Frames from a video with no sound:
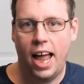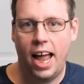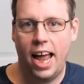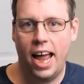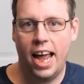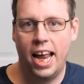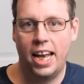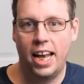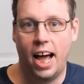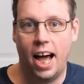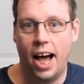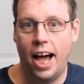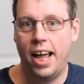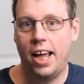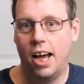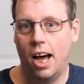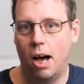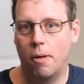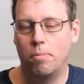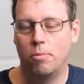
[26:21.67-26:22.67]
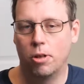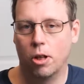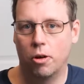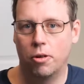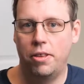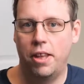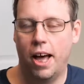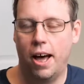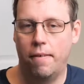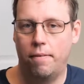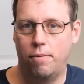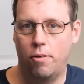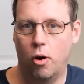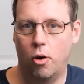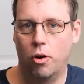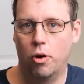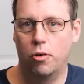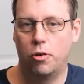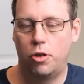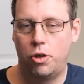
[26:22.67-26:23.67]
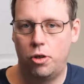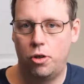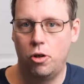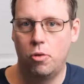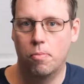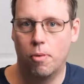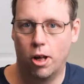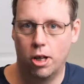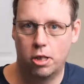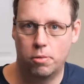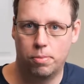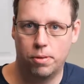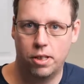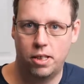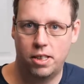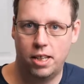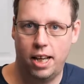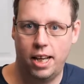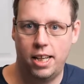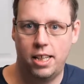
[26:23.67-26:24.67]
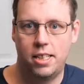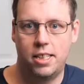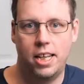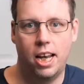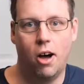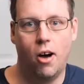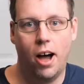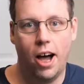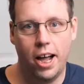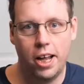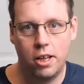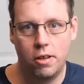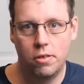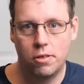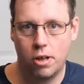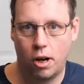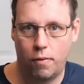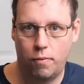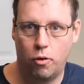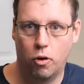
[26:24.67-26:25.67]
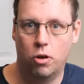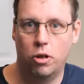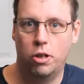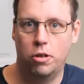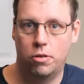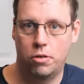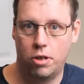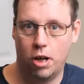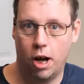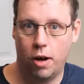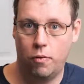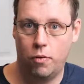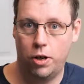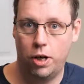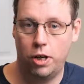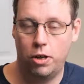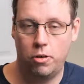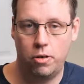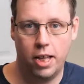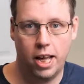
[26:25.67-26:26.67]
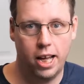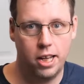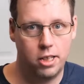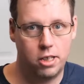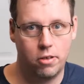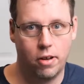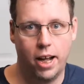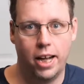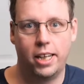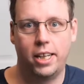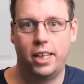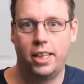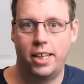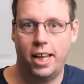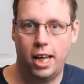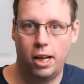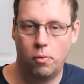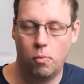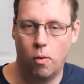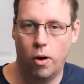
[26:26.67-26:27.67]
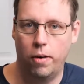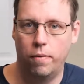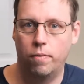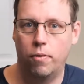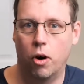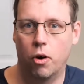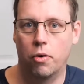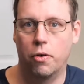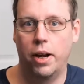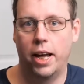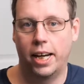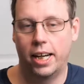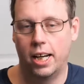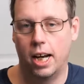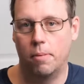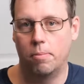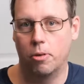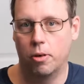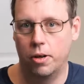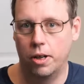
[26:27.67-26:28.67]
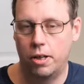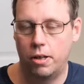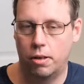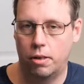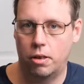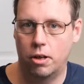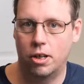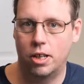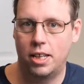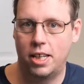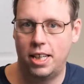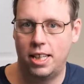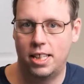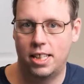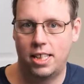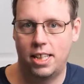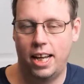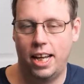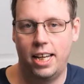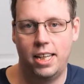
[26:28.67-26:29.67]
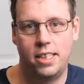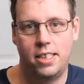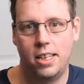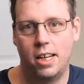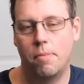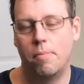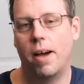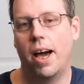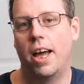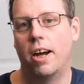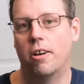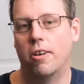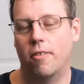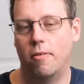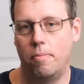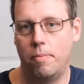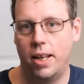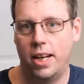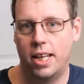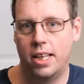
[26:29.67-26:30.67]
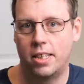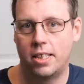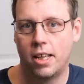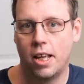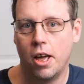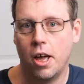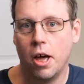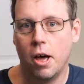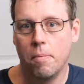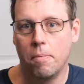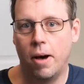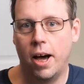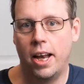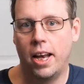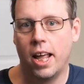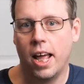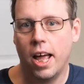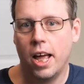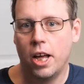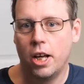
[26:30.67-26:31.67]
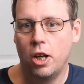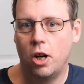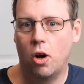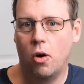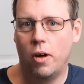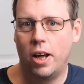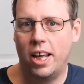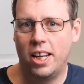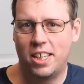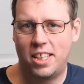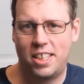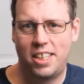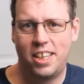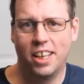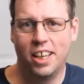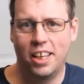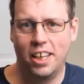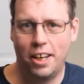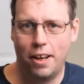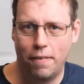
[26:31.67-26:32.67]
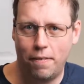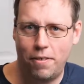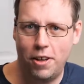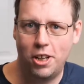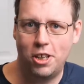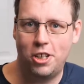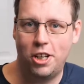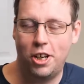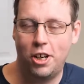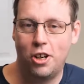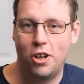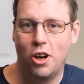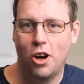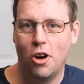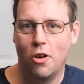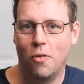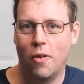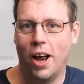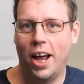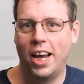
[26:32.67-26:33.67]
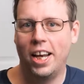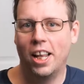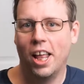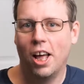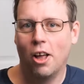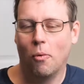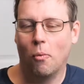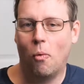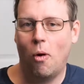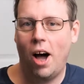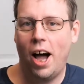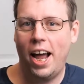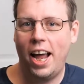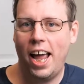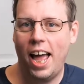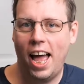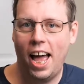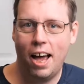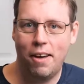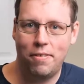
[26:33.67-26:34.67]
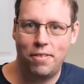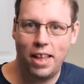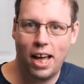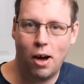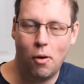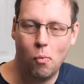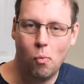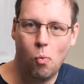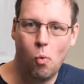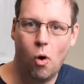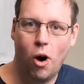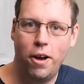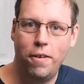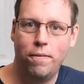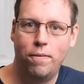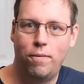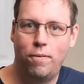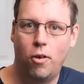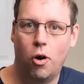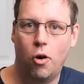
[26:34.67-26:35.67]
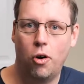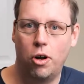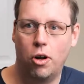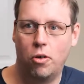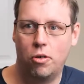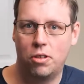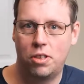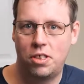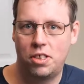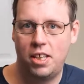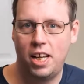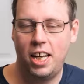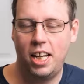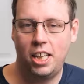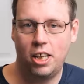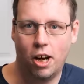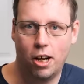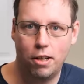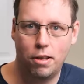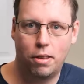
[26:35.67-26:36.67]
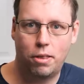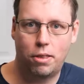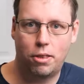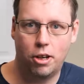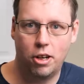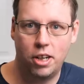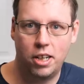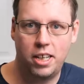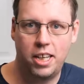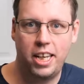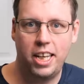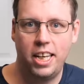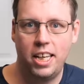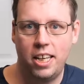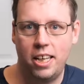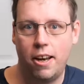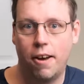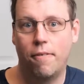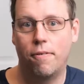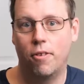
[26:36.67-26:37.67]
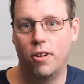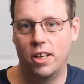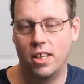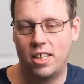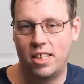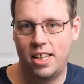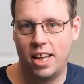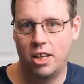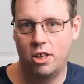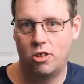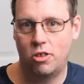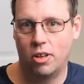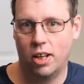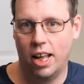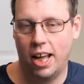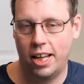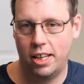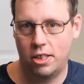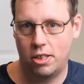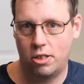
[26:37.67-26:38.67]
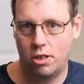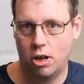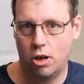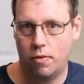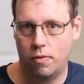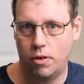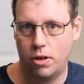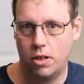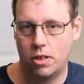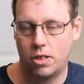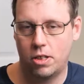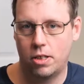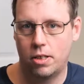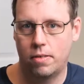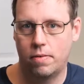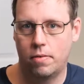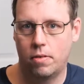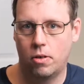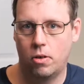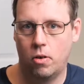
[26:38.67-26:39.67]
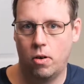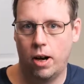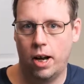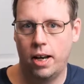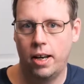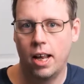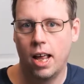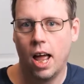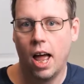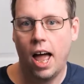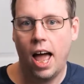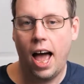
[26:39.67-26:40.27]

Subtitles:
And I upload that photo to multiple sites. Now, I use our Photoloo software to do that, so I can take one photo and I can upload it to 13 sites in a matter of minutes. But, you know, it's still inefficient, right? Why have that one photo sitting on 13 different centralized servers, right?